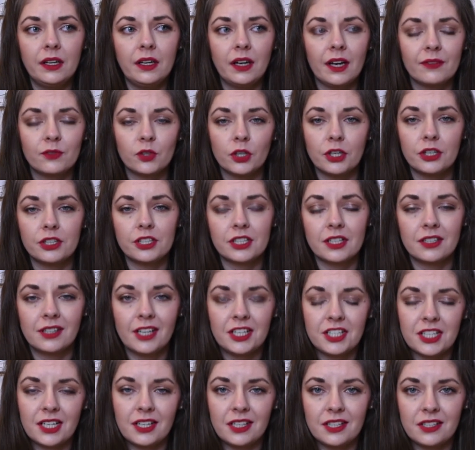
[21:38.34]
I've got
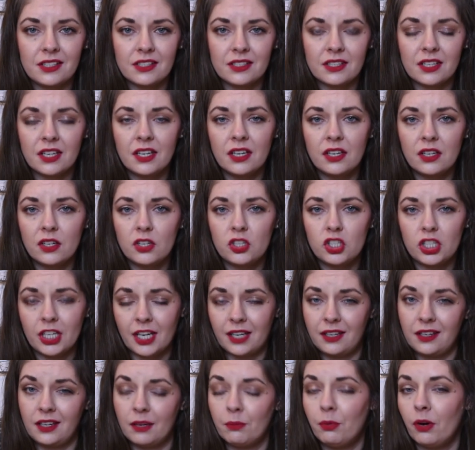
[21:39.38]
Nigella's
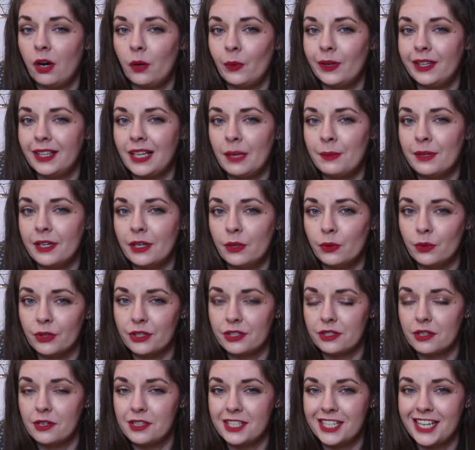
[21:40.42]
chicken in a pot with lemon and
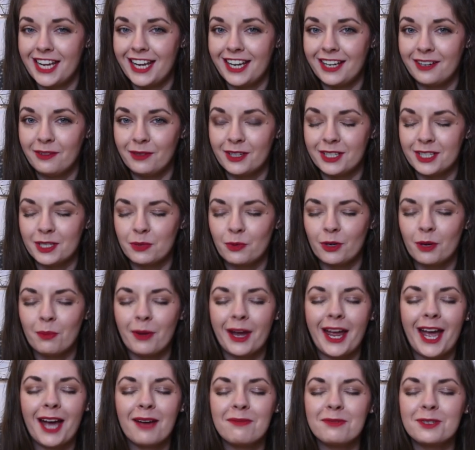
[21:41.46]
orzo today, which is one of
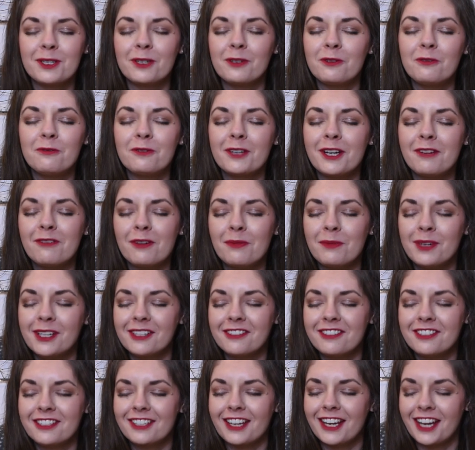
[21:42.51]
my absolute favorite
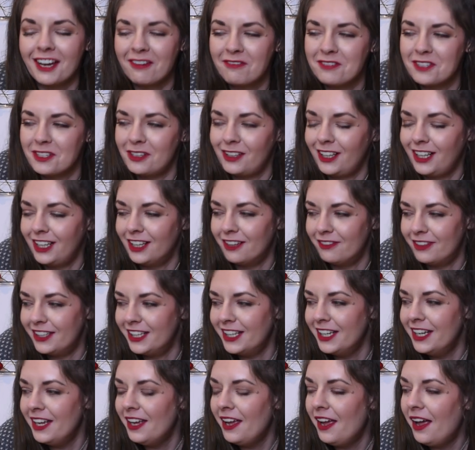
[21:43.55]
meals. I absolutely love
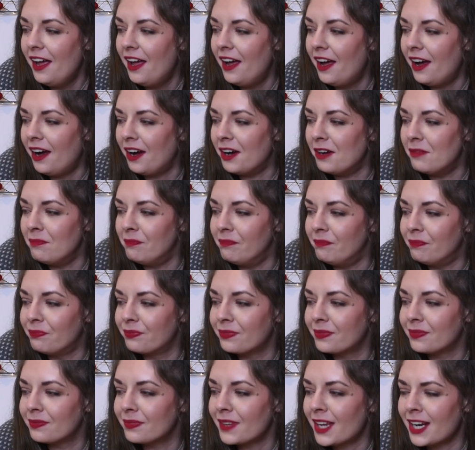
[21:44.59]
it.
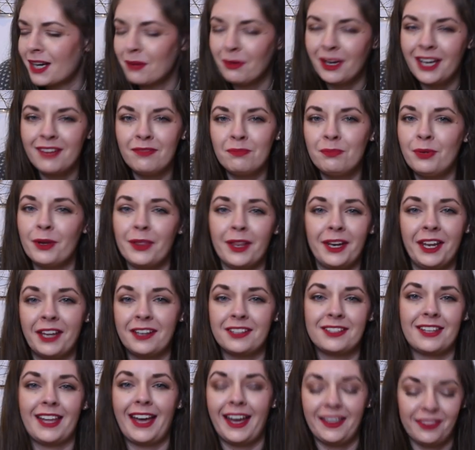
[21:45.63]
And I might even put the
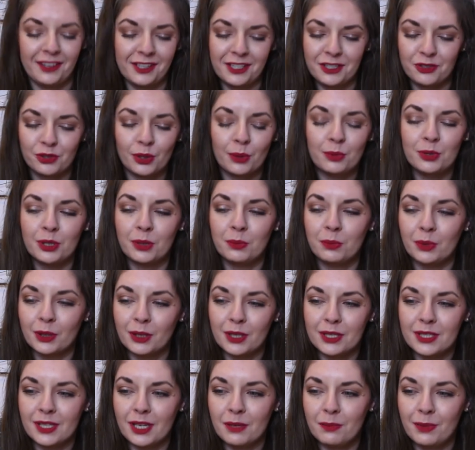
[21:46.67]
link to that in the description,
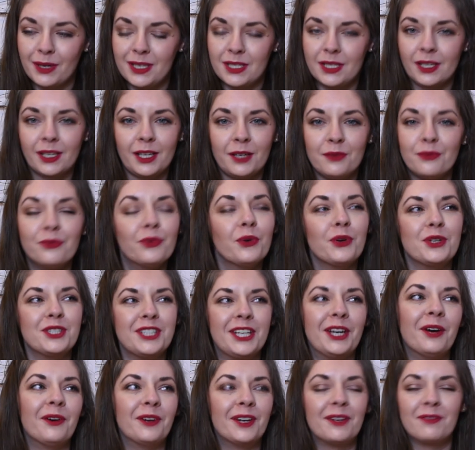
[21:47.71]
because I basically force
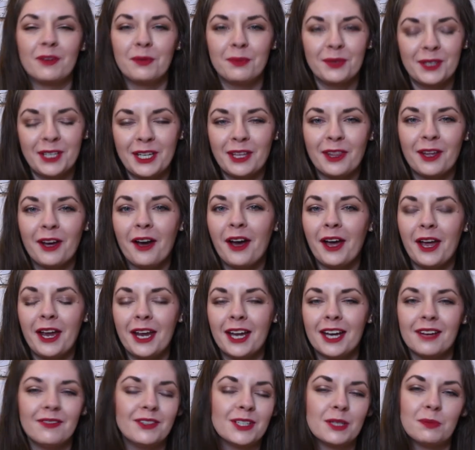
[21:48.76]
it on everybody that
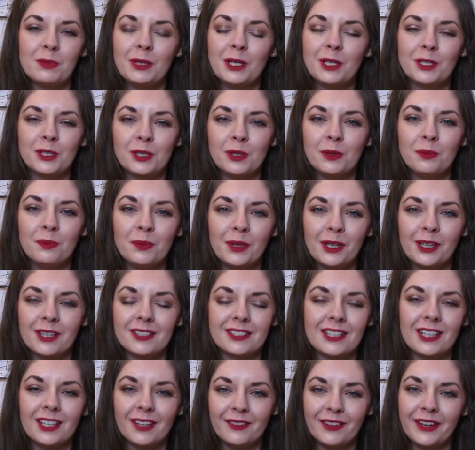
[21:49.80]
I ever speak to
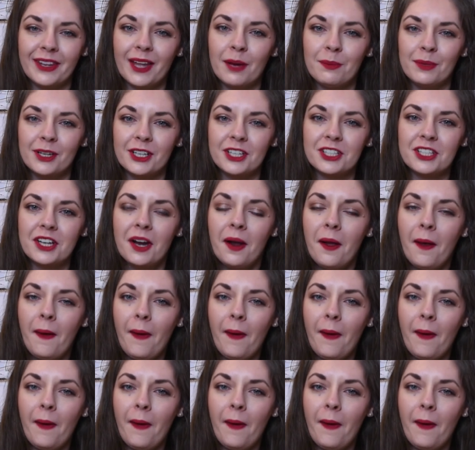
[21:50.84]
because I love it that much.